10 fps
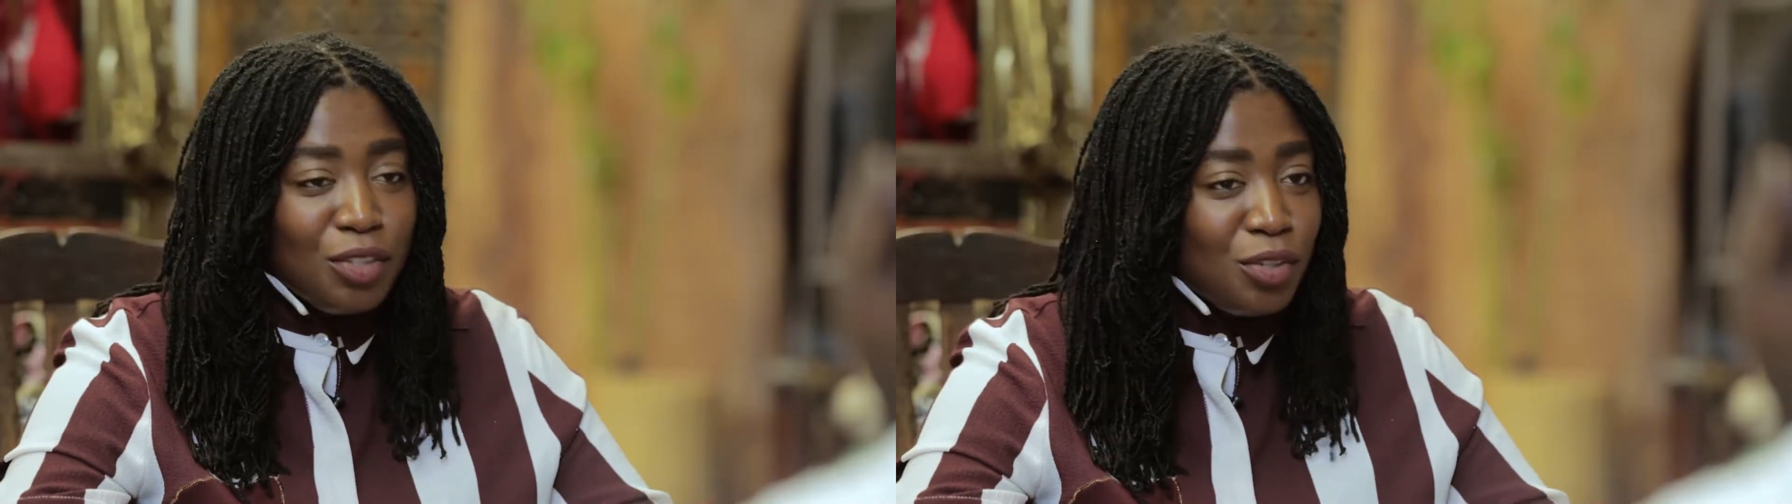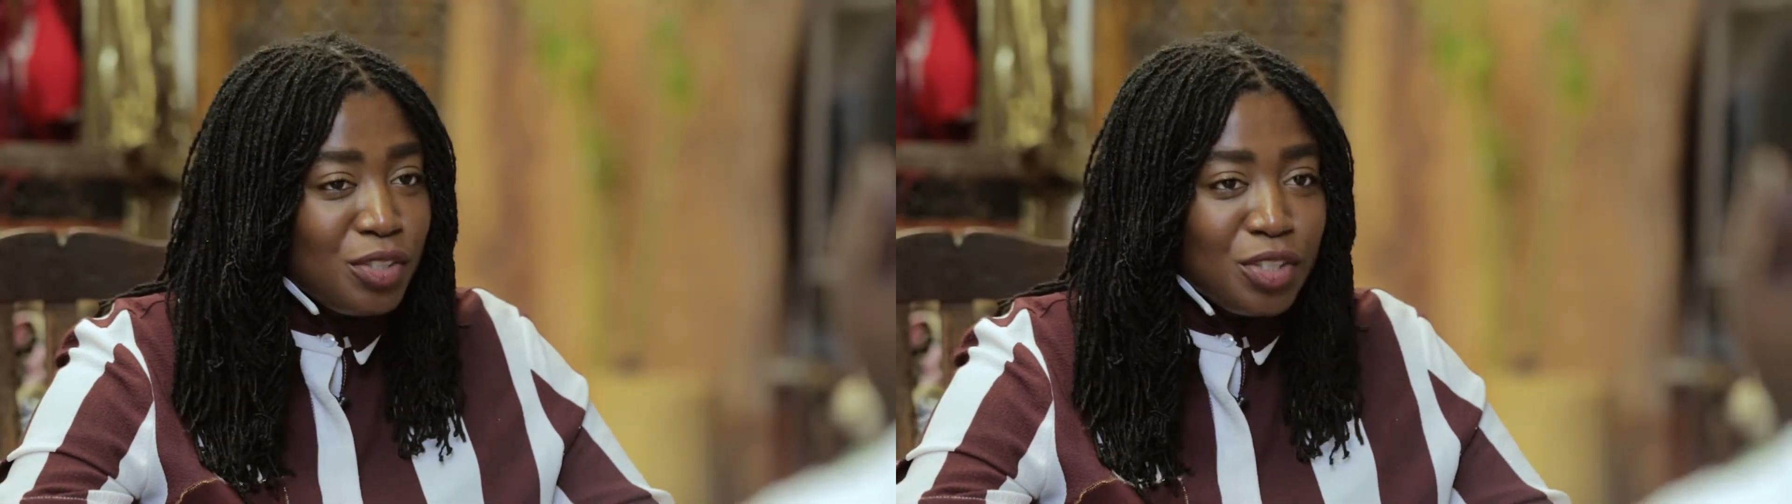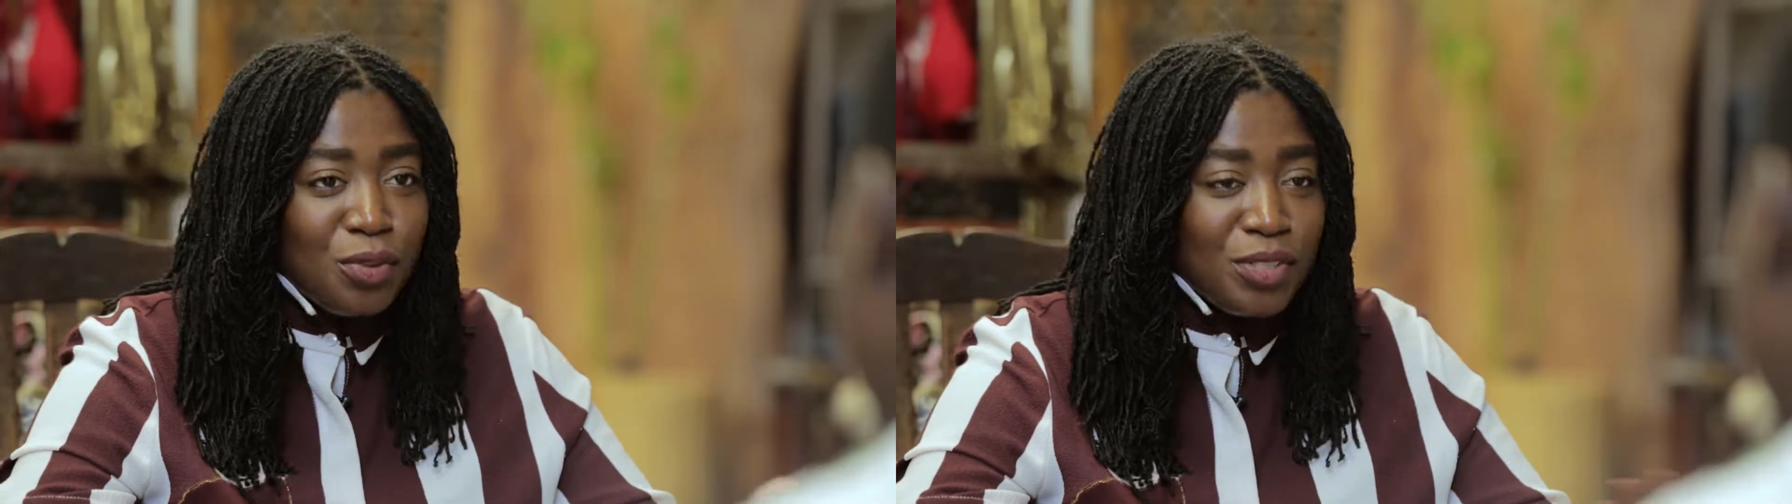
goods